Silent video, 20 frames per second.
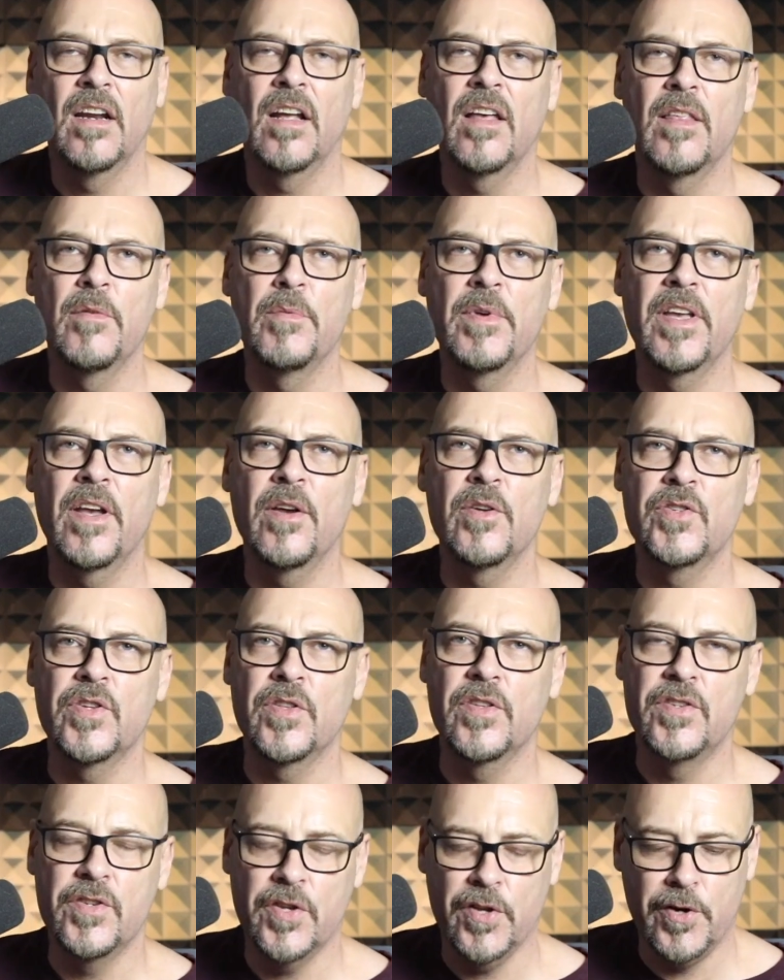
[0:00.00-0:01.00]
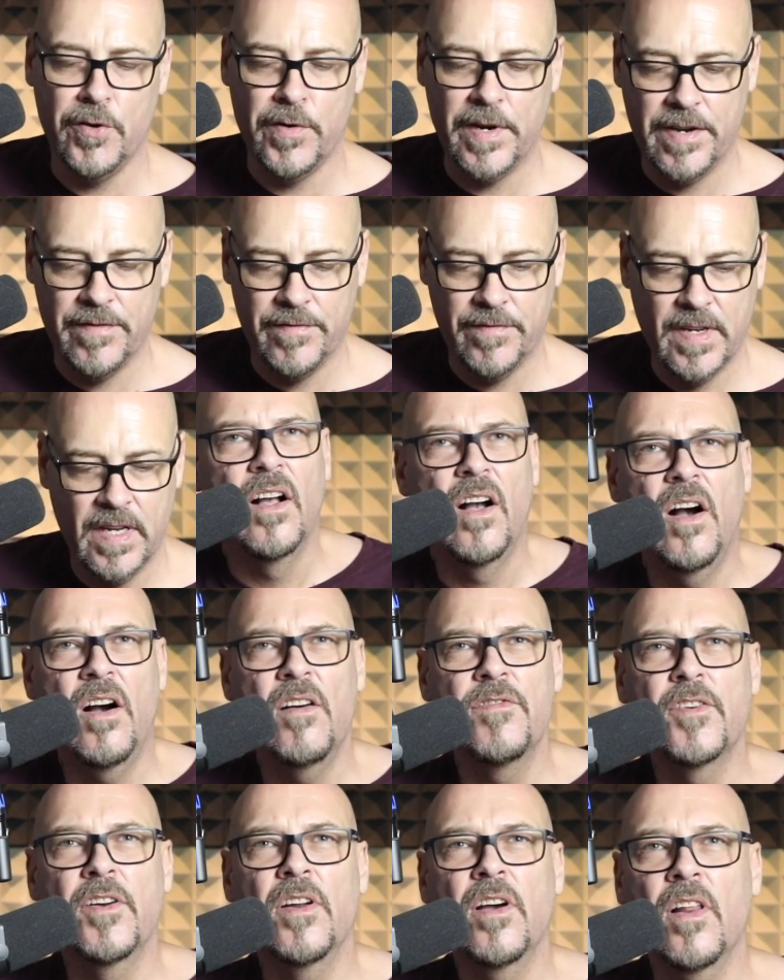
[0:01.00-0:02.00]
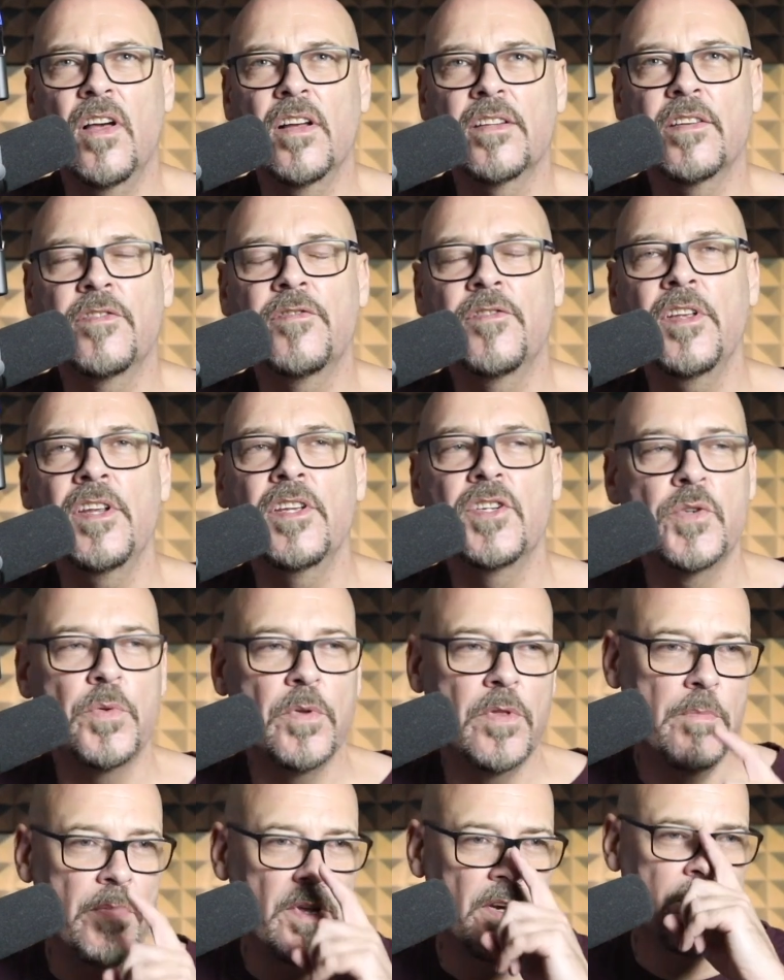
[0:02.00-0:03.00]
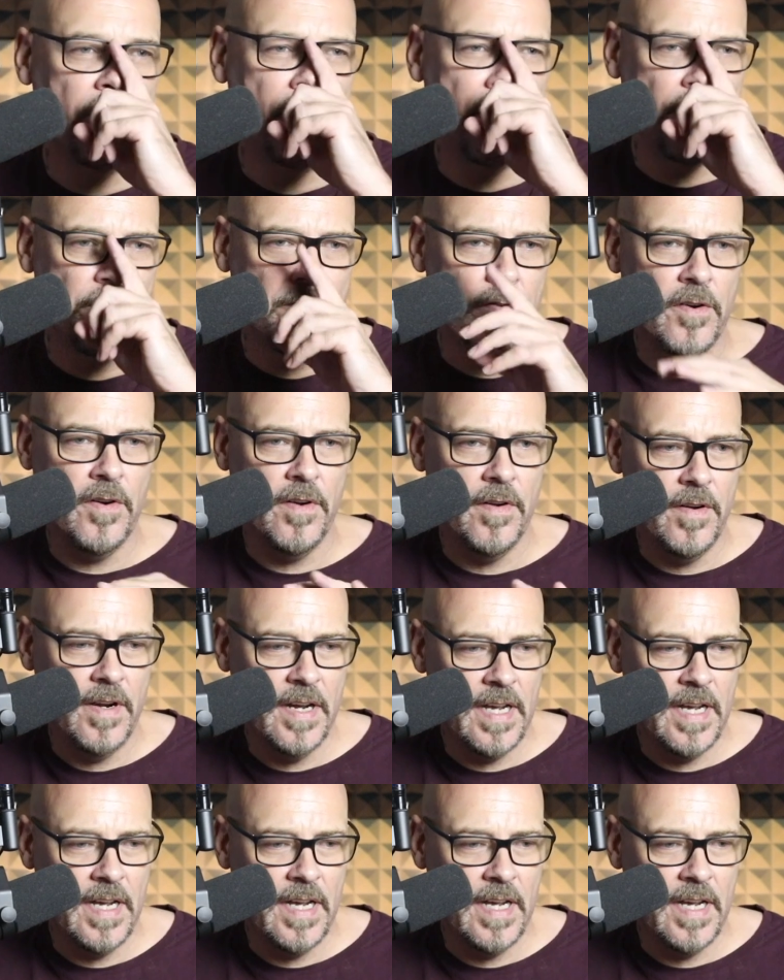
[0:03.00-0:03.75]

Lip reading: Then we go into the turnaround. Often I like to finish with a bit of a different